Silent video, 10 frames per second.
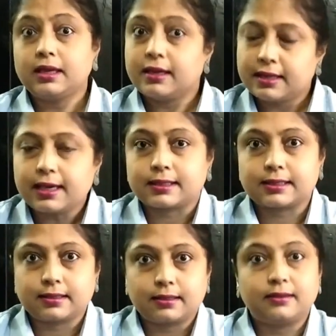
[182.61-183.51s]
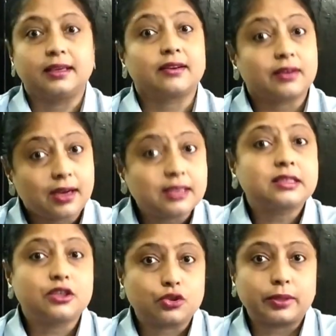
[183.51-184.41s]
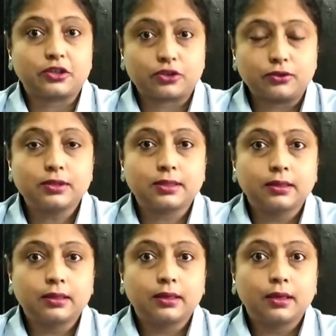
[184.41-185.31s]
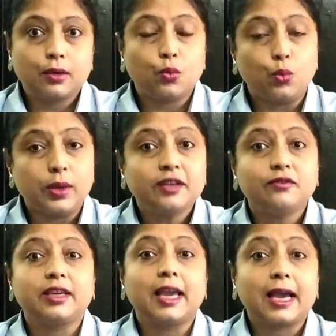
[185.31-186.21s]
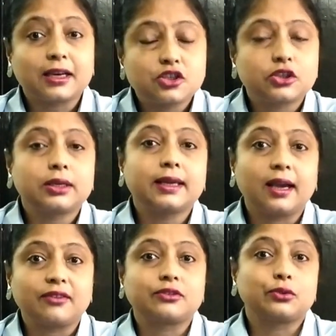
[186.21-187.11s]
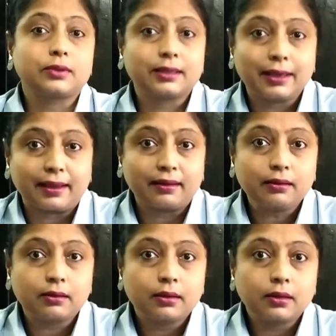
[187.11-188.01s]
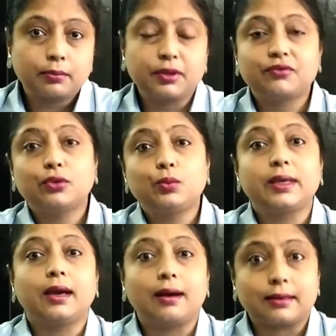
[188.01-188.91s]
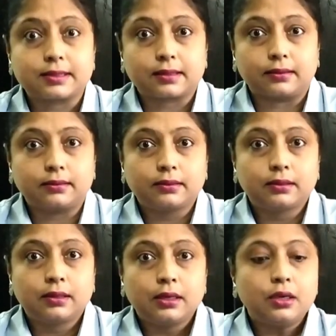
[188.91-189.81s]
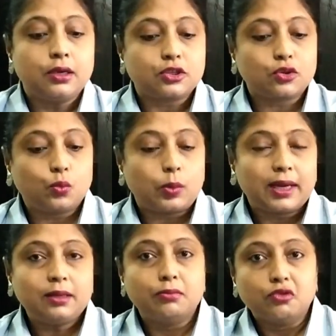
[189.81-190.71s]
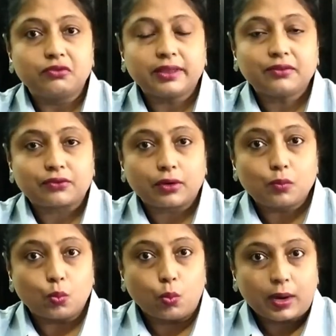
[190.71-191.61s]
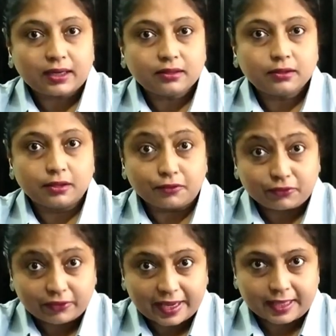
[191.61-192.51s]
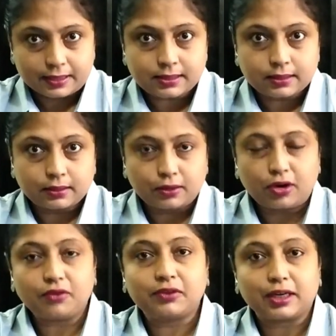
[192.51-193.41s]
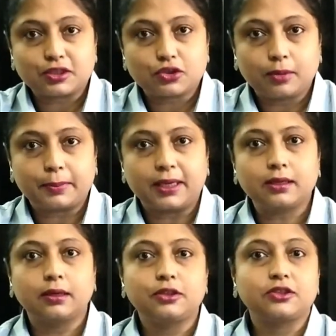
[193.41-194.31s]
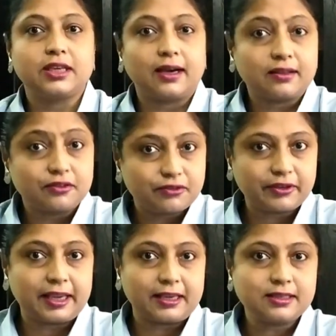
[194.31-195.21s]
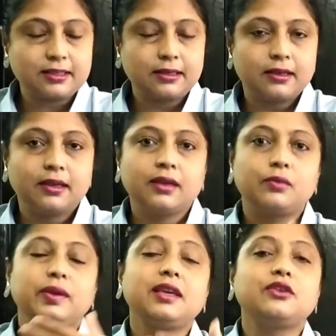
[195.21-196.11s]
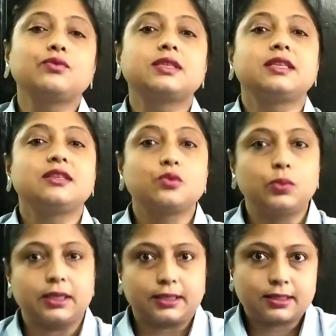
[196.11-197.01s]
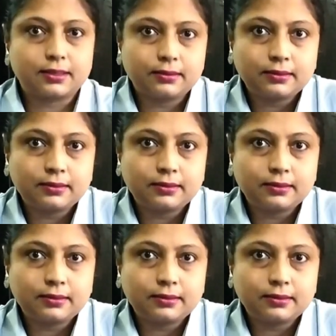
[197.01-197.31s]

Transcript: Yes, there are situations when we actually have to think before we answer. So while moving from one phase of our topic to the other phase, we use these words.